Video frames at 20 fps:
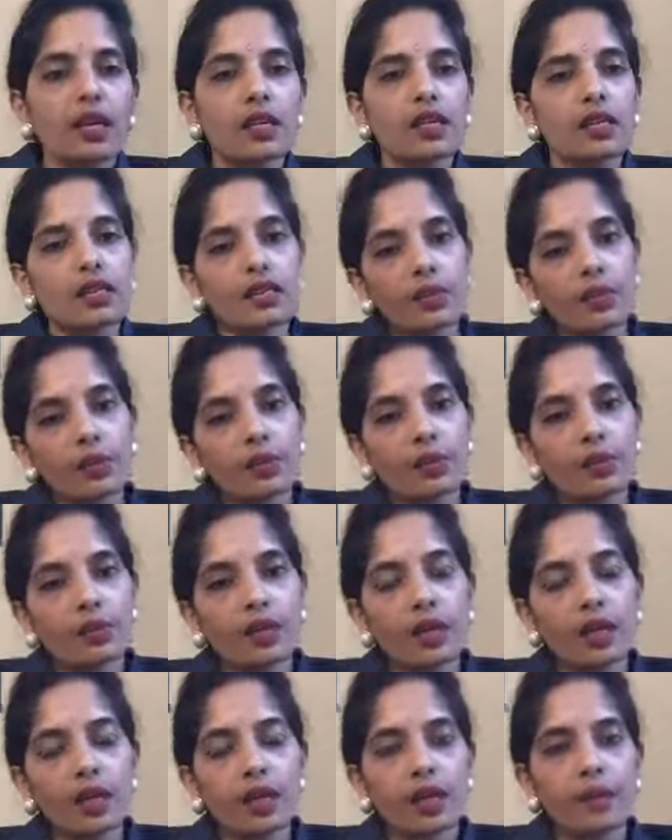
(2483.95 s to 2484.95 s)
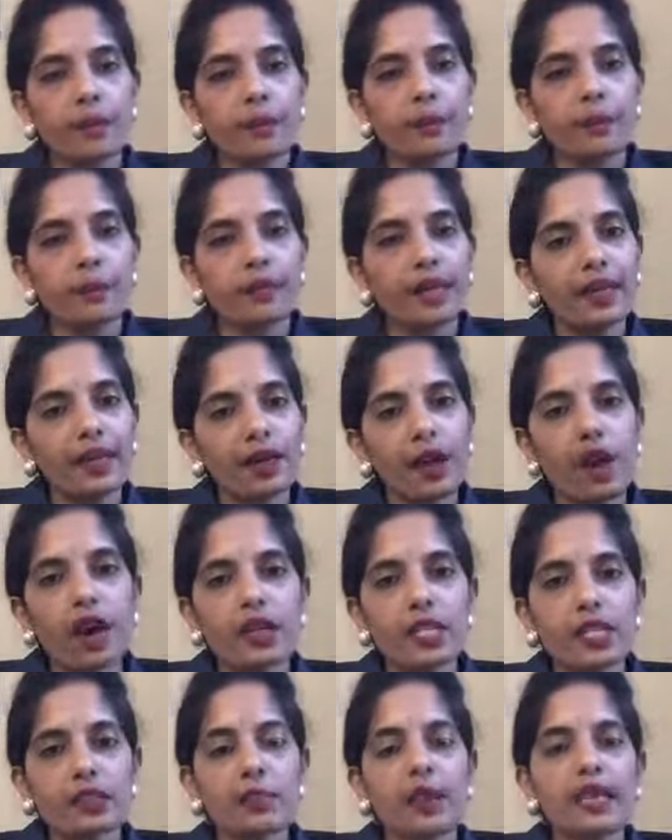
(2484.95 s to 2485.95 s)
So then
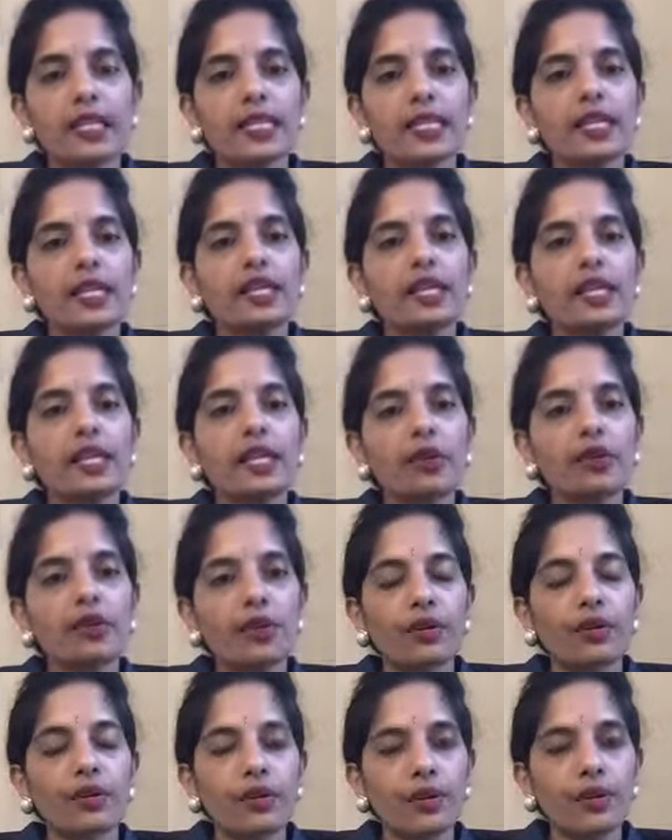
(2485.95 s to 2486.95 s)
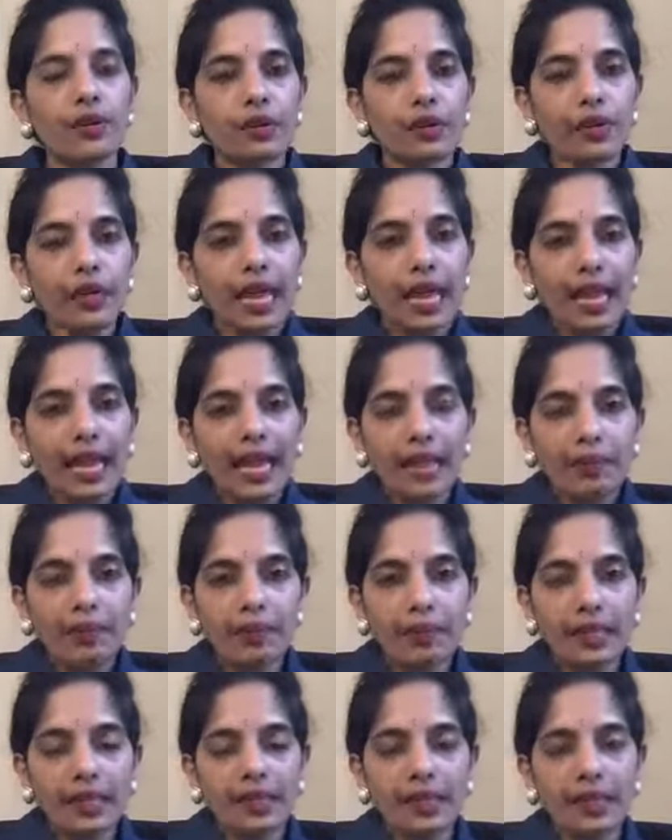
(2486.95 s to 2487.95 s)
automatically you're
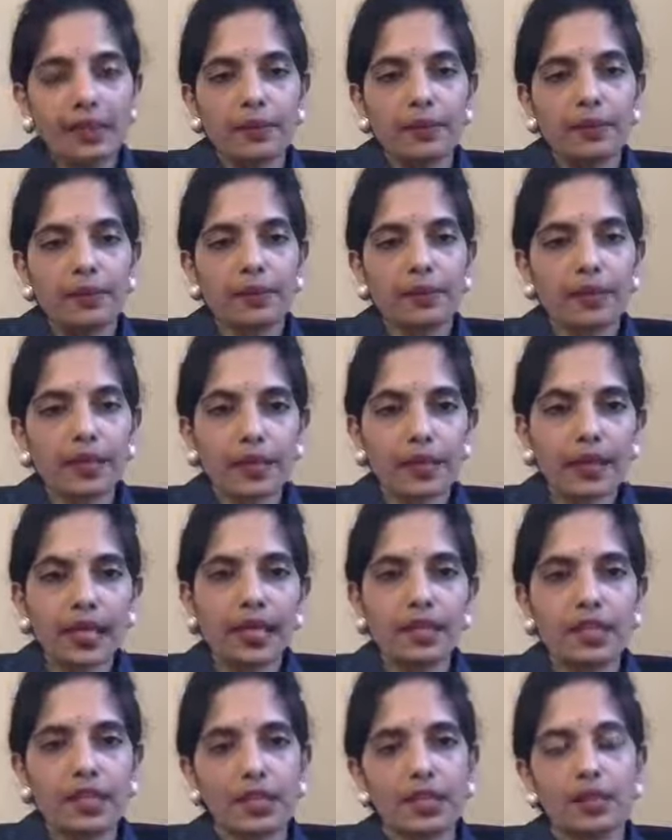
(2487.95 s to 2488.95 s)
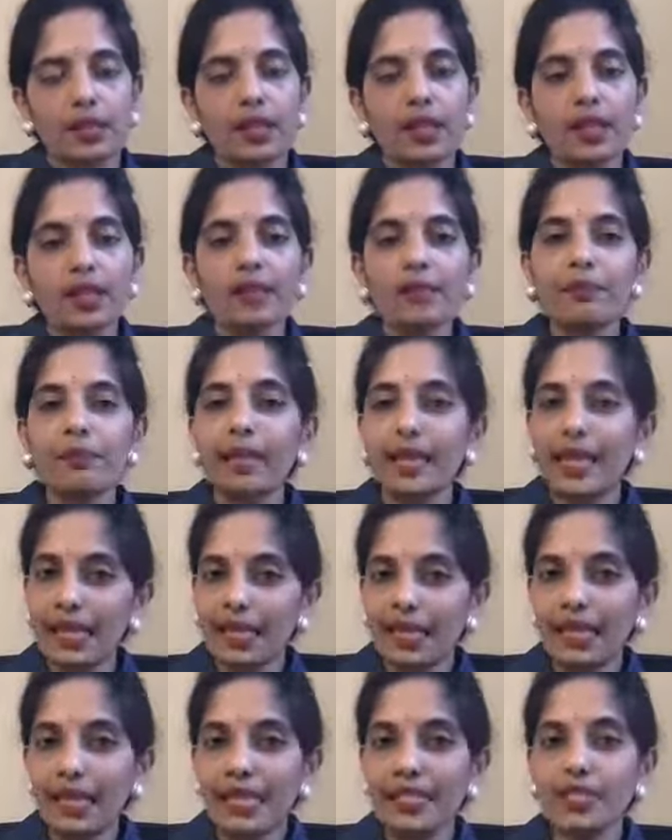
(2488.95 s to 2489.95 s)
helping them get. In the
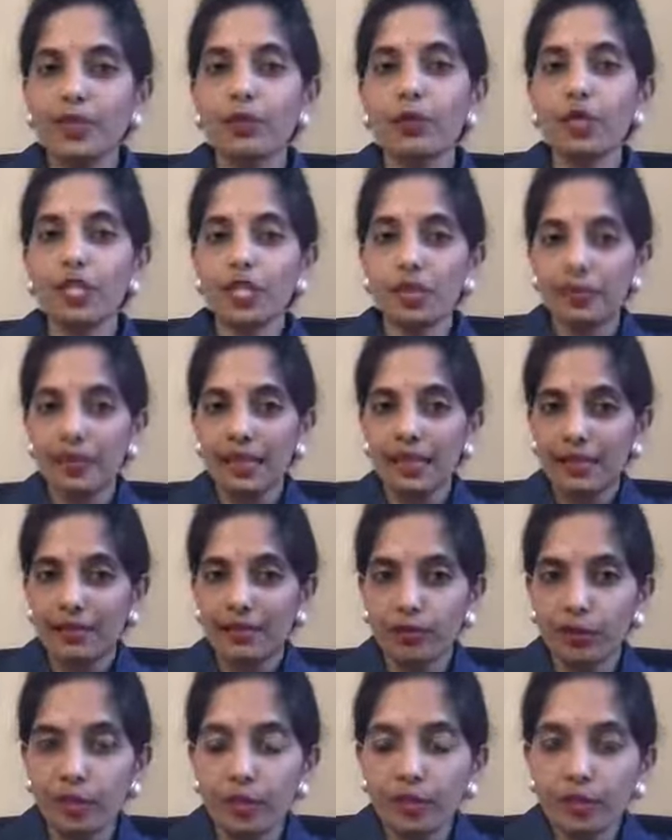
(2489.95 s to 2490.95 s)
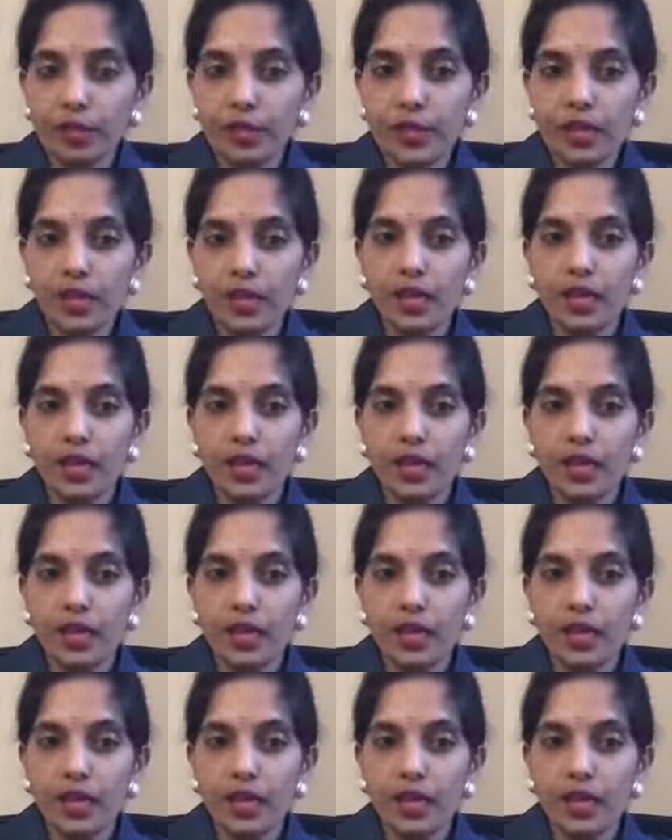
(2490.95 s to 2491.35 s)
beginning, it's going to be difficult.